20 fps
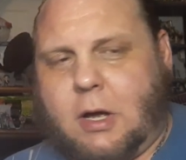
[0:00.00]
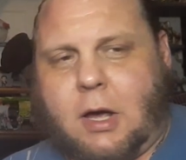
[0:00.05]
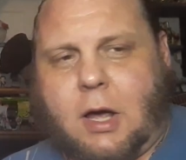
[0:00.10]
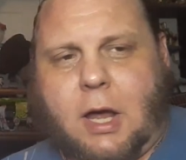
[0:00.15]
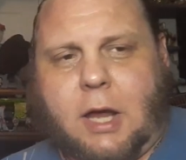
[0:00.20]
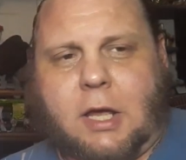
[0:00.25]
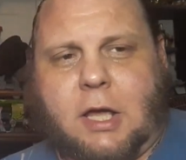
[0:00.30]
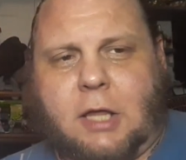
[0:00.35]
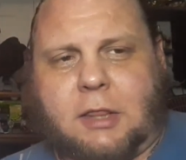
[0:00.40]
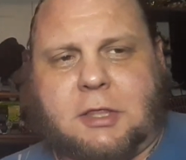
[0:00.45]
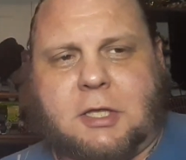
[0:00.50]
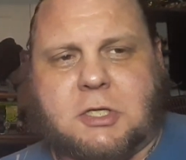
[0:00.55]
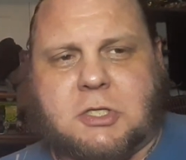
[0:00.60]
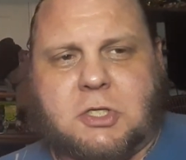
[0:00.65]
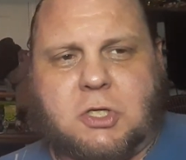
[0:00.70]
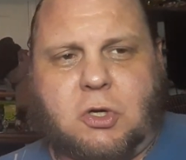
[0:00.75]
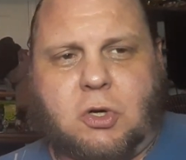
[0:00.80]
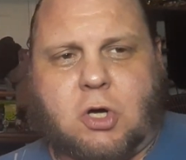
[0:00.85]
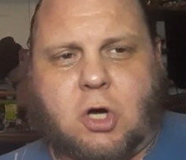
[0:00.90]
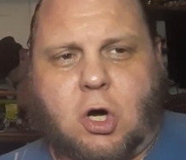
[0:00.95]
I get this
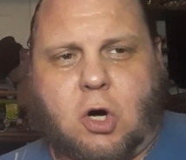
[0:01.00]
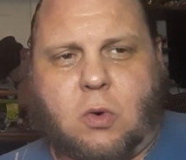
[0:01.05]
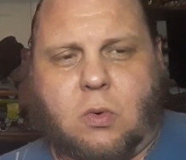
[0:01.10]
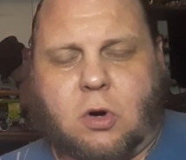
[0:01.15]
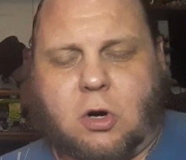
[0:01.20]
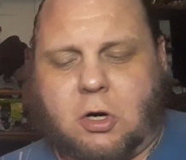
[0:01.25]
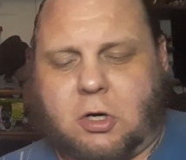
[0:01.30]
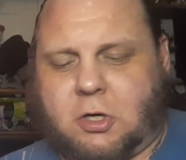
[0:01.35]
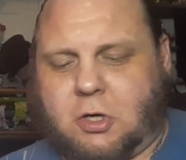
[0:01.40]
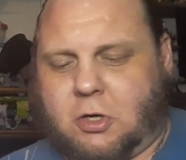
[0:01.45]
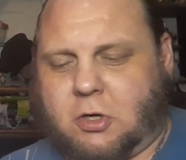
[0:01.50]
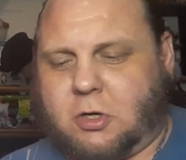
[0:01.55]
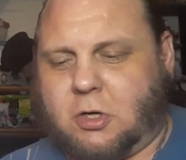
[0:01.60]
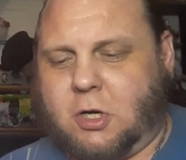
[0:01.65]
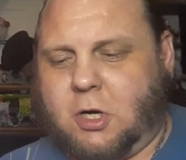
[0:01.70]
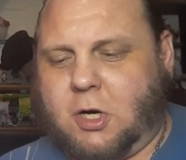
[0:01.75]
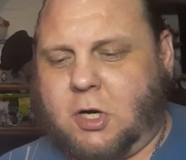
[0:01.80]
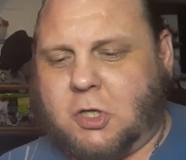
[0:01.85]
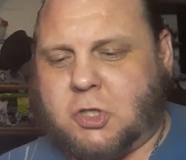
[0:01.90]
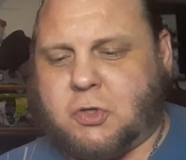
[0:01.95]
new coworker,
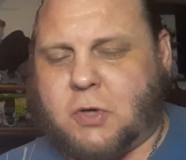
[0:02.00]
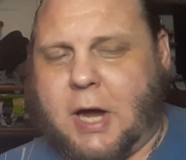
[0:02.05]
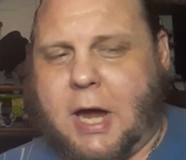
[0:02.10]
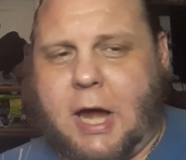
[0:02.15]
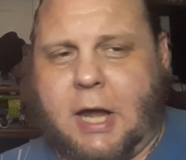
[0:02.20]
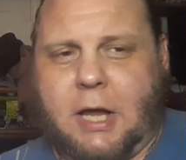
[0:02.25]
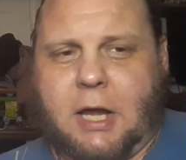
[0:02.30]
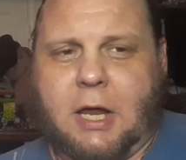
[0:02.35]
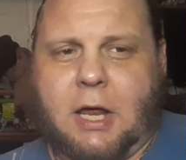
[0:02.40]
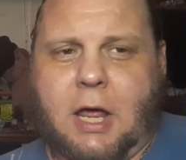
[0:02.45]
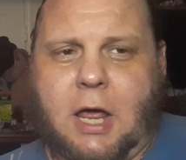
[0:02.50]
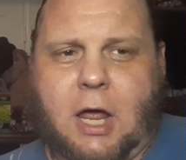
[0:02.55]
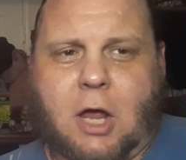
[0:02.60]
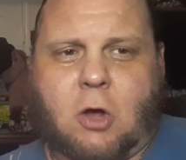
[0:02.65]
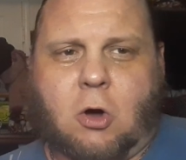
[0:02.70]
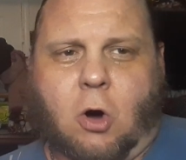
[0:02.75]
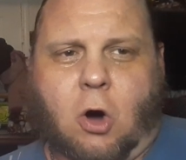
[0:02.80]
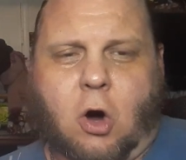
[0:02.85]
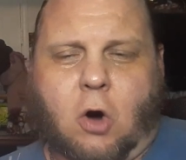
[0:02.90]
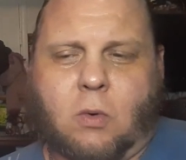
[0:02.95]
trainee, a
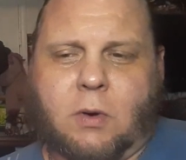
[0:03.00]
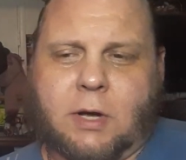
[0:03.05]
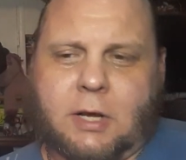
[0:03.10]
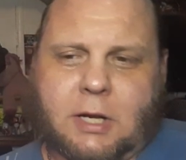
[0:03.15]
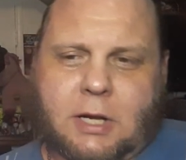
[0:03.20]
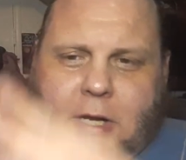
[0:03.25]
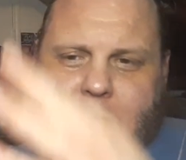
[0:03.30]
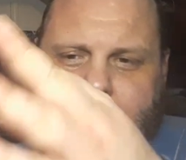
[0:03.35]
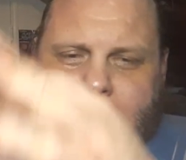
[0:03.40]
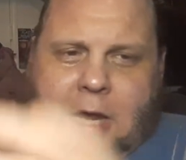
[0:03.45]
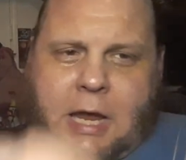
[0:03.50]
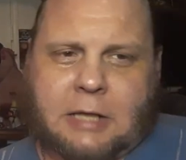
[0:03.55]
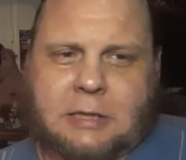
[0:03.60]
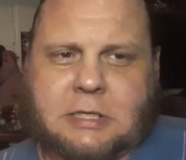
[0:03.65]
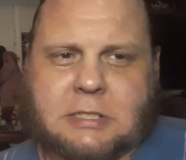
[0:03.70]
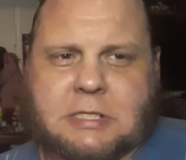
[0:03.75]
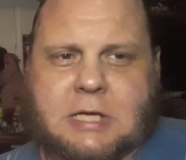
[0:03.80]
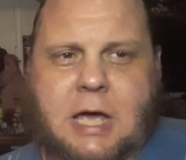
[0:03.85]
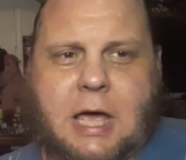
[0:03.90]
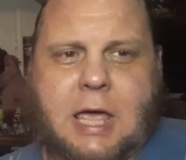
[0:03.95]
Colwen. Take
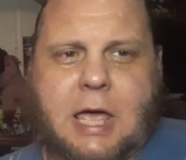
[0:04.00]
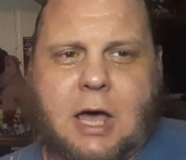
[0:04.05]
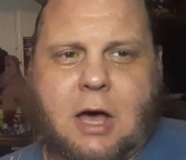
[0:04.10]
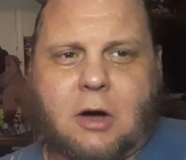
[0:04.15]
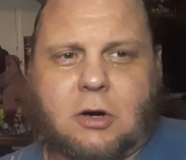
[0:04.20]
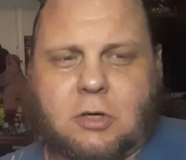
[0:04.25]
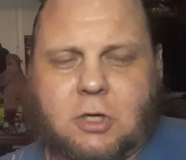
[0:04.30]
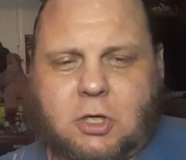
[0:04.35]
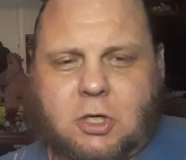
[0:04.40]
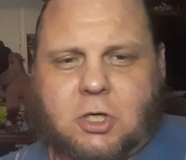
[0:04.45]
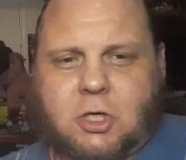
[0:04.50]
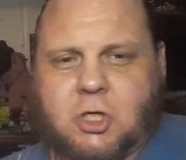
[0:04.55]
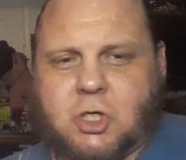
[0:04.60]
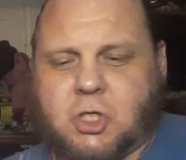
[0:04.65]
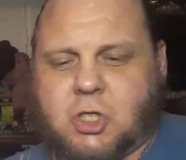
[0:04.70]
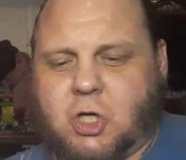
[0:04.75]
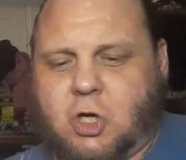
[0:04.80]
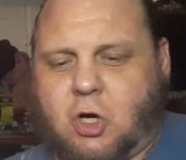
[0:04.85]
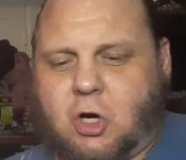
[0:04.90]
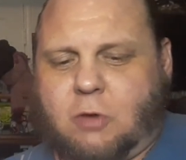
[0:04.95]
this guy out,
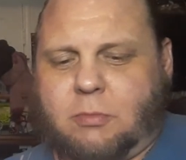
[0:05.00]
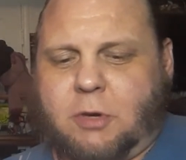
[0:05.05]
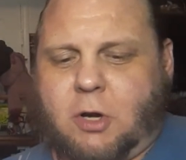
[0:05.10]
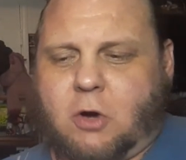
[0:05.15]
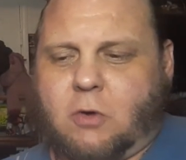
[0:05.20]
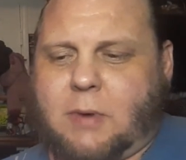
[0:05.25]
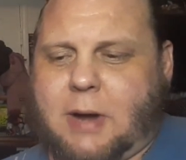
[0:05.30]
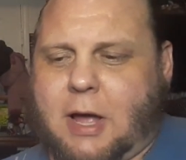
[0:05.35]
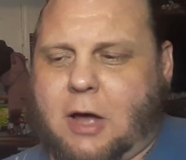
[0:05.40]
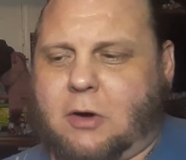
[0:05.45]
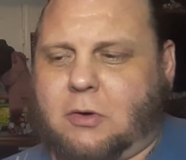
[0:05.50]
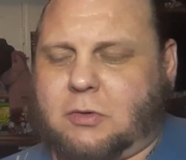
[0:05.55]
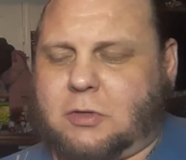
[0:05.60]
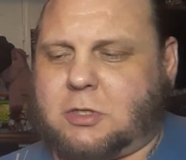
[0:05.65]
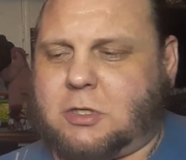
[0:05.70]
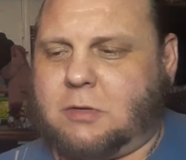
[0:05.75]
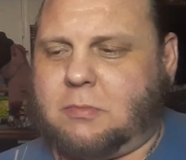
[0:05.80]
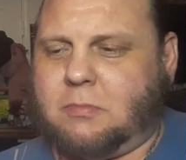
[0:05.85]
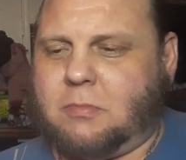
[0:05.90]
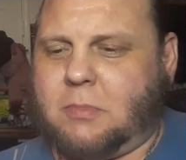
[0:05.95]
show him your route.